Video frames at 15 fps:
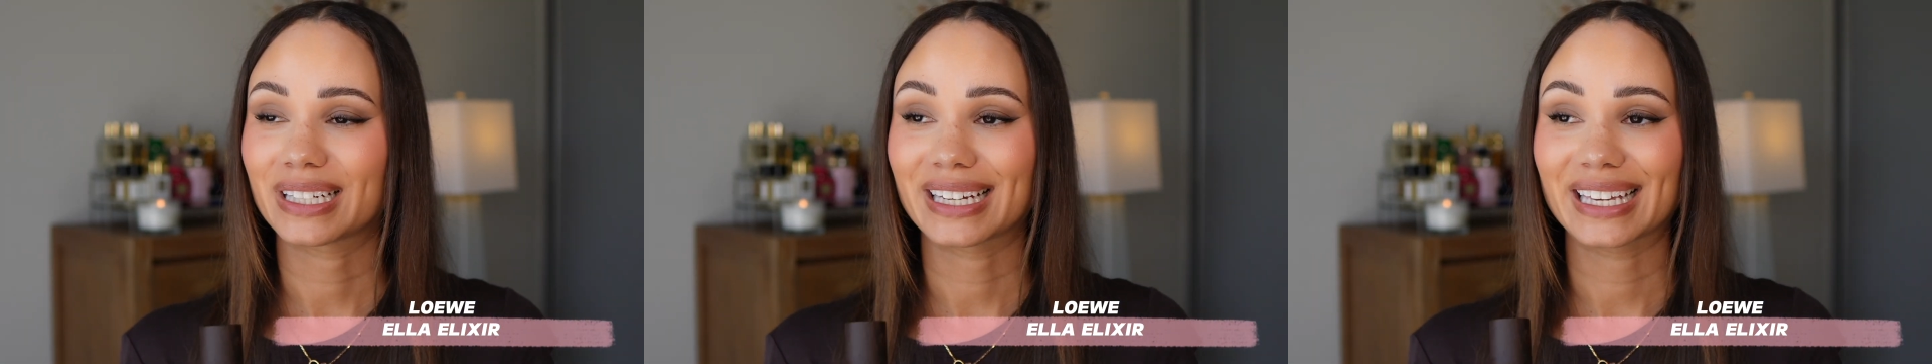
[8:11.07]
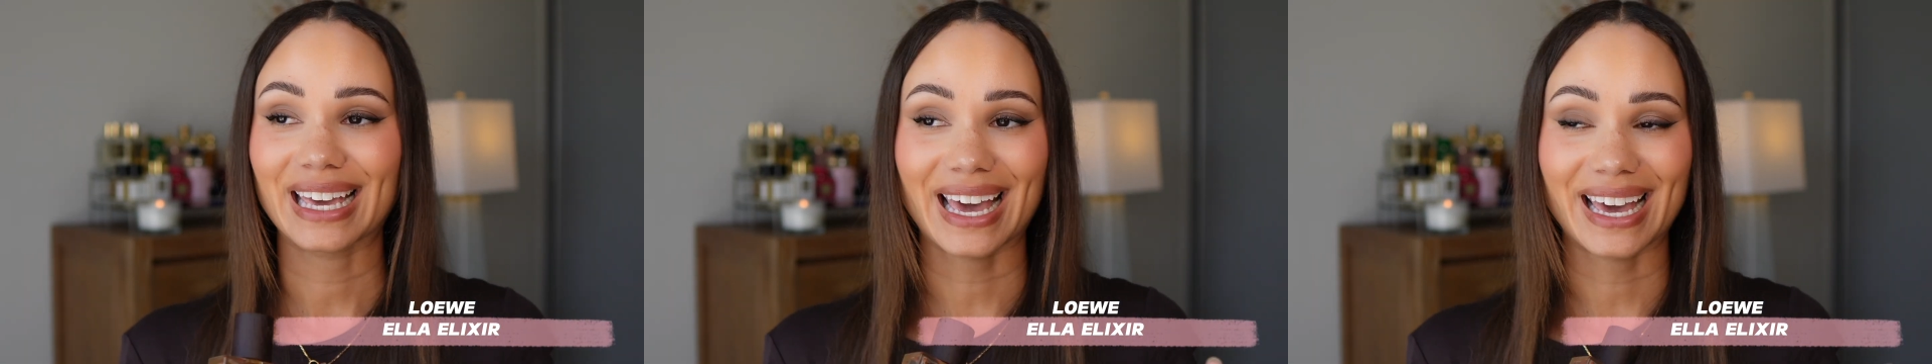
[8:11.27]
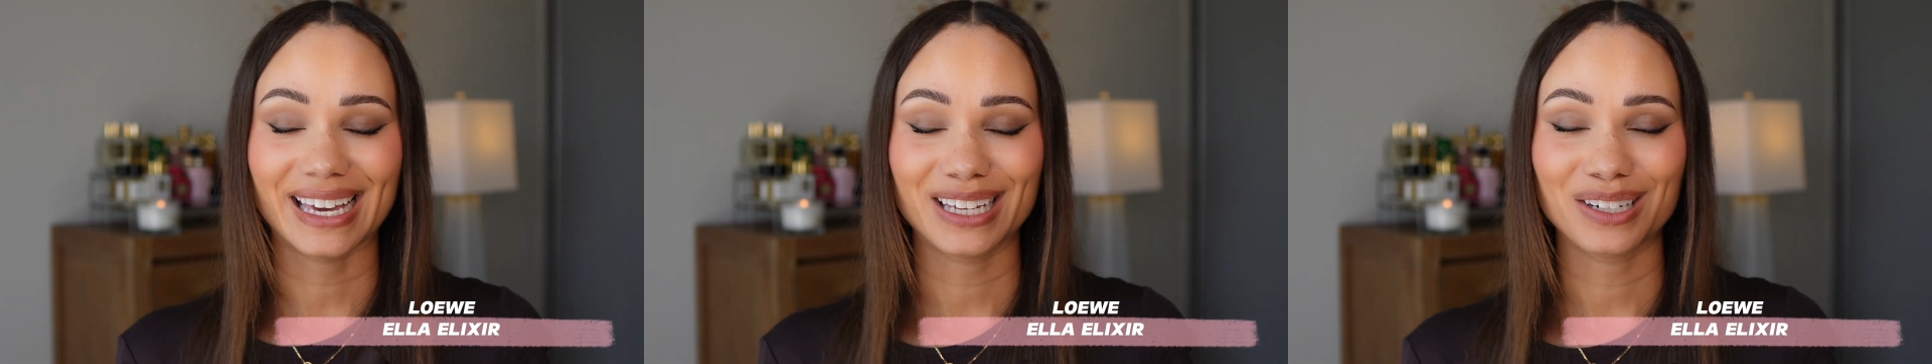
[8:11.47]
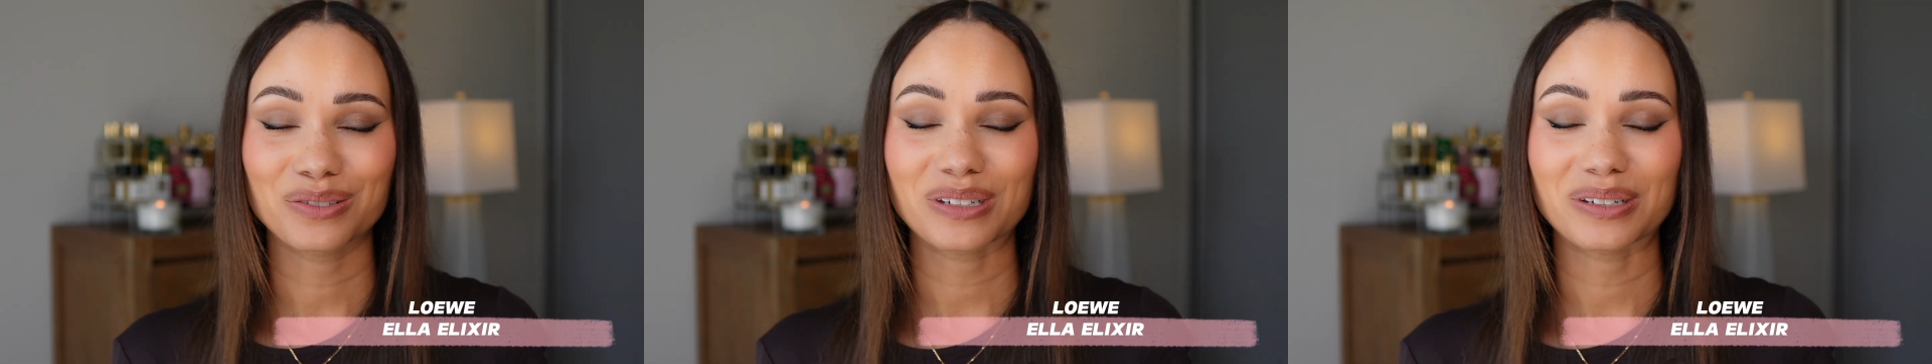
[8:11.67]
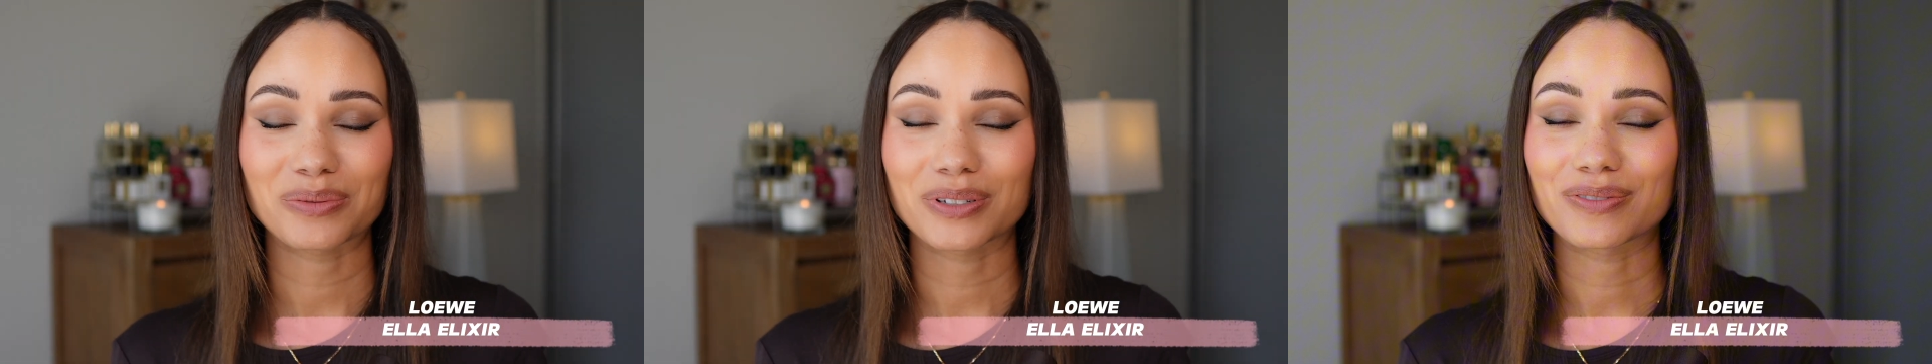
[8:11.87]

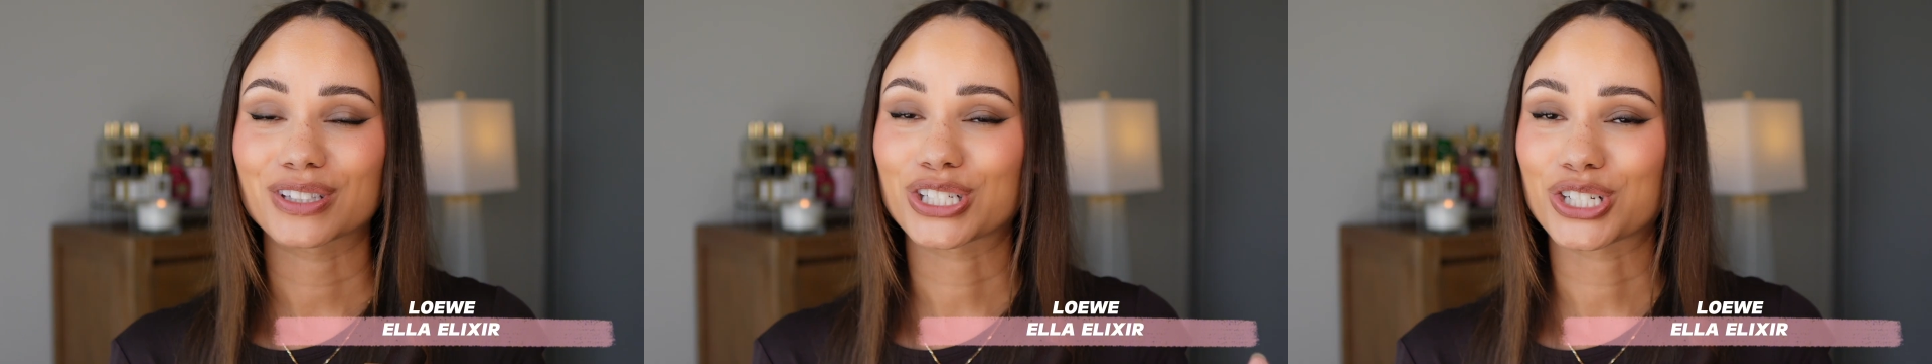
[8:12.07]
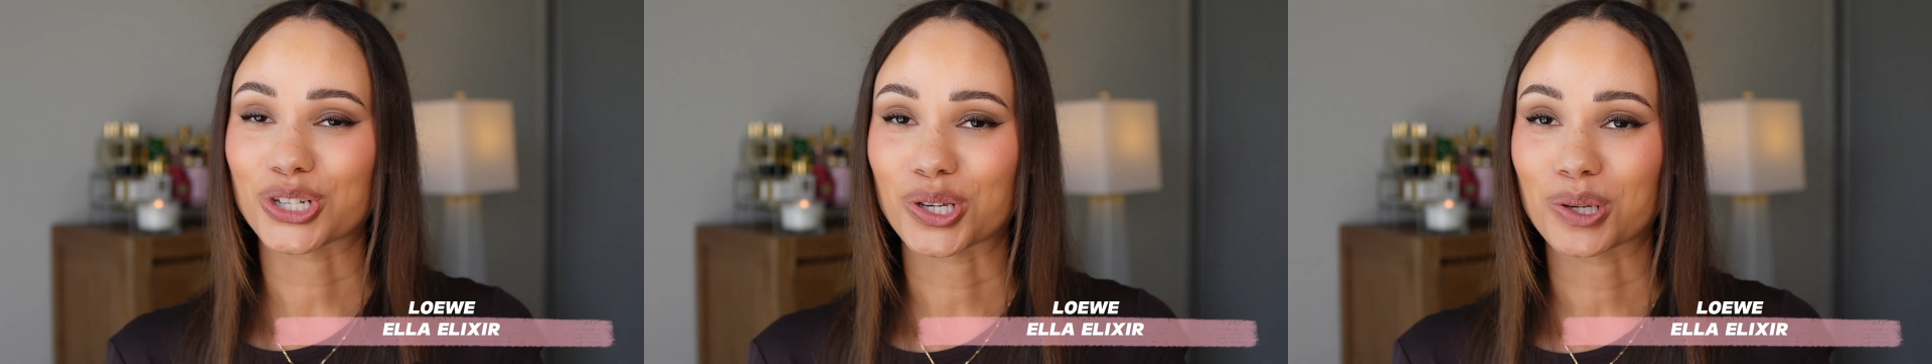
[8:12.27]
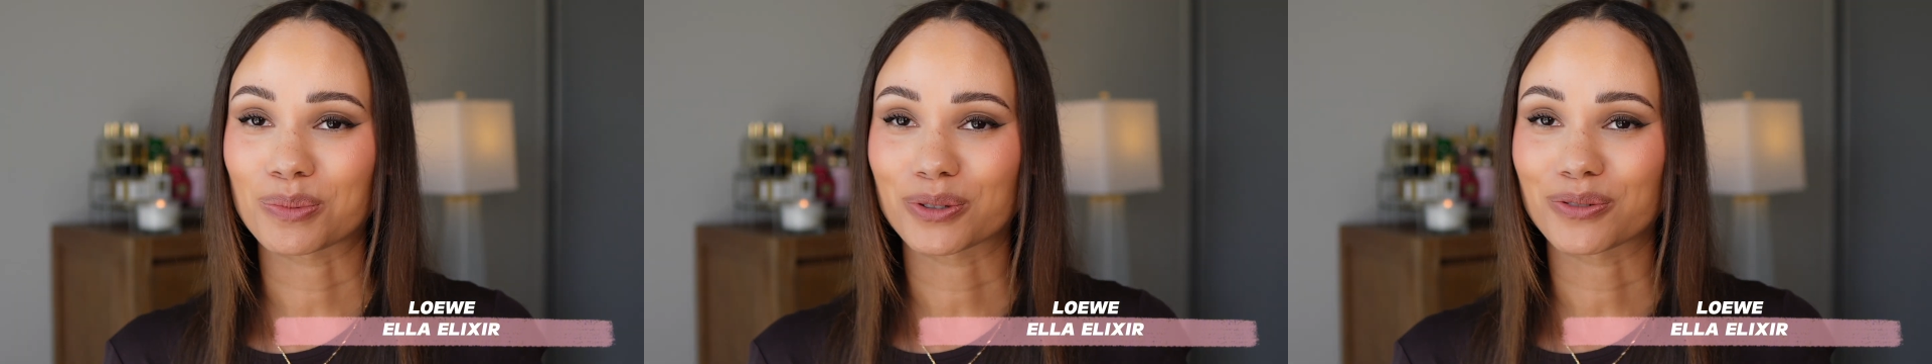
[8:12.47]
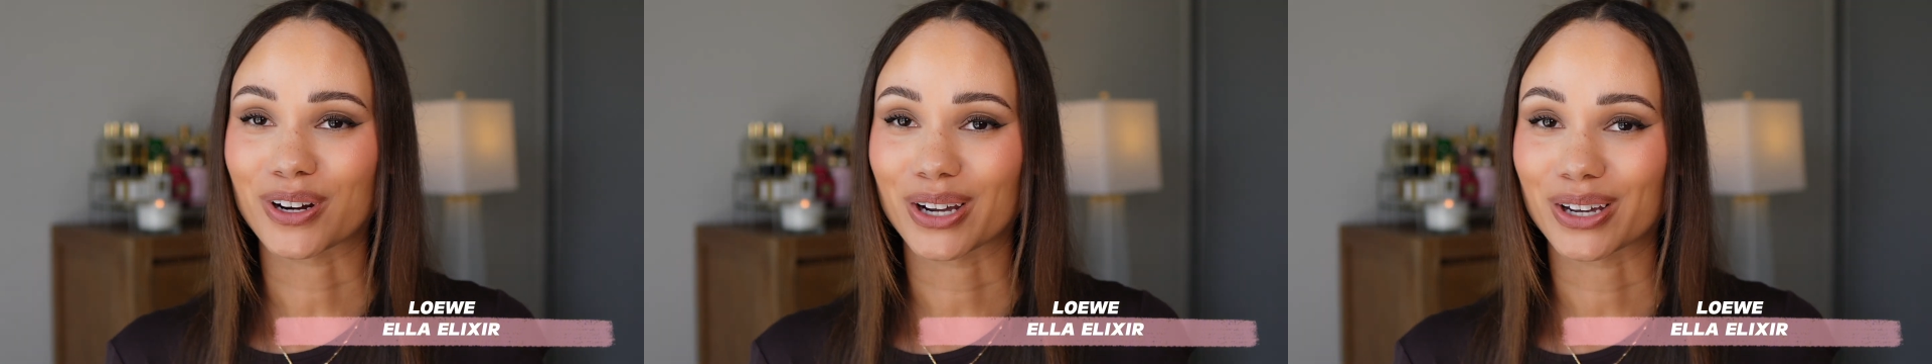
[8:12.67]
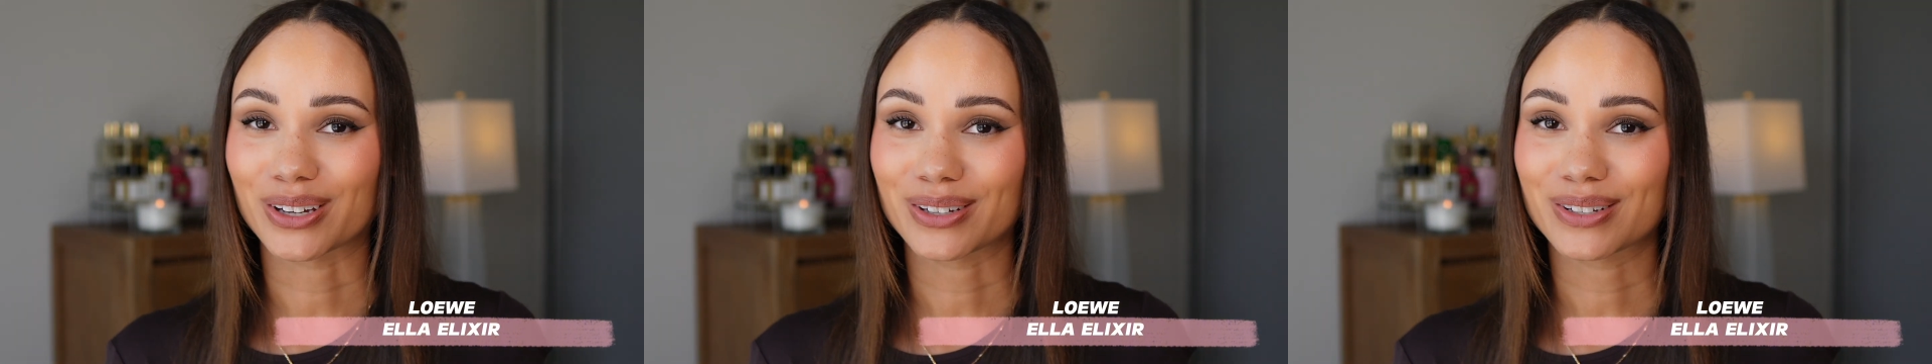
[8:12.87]
again with the
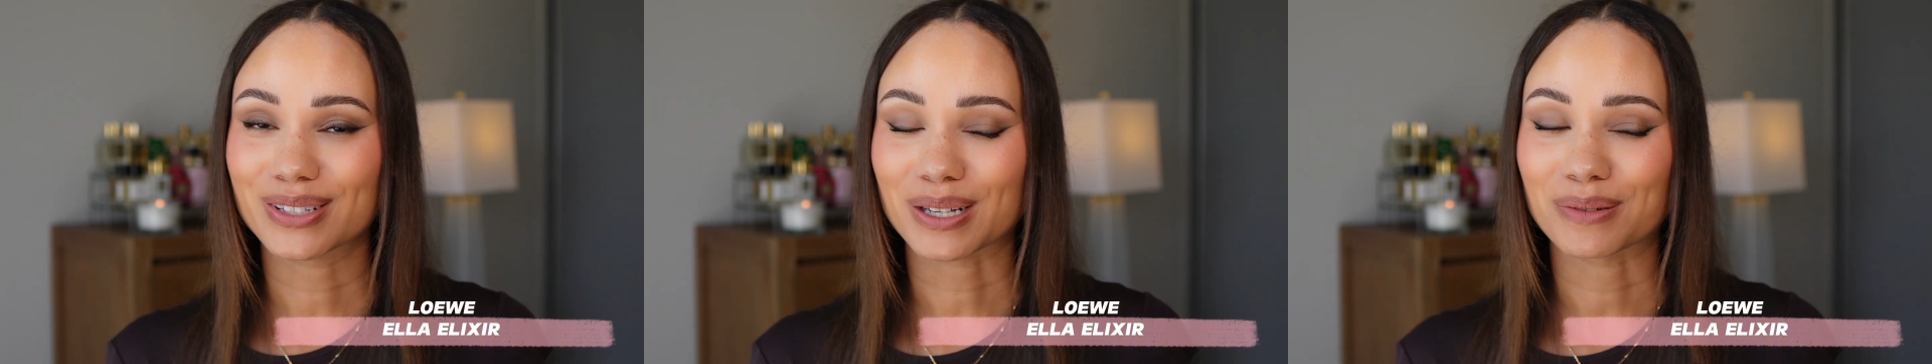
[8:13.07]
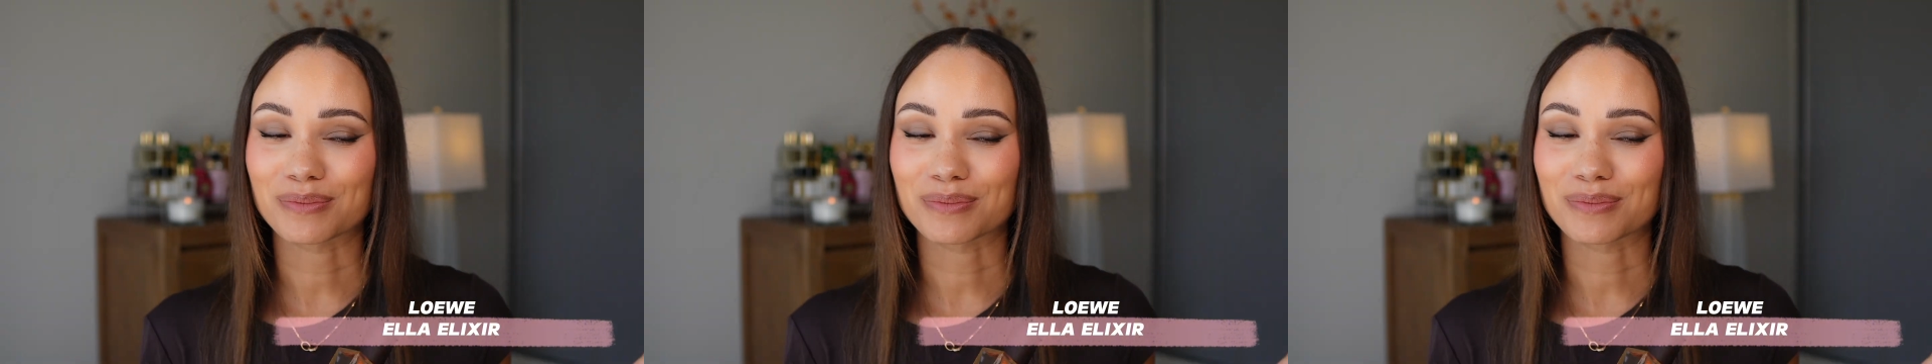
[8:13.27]
tuberose.